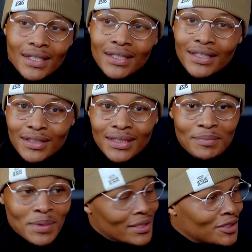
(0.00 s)
Cause
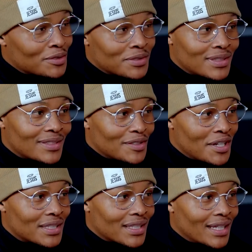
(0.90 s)
them issues is
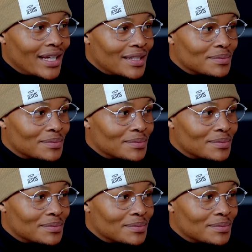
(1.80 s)
not a game.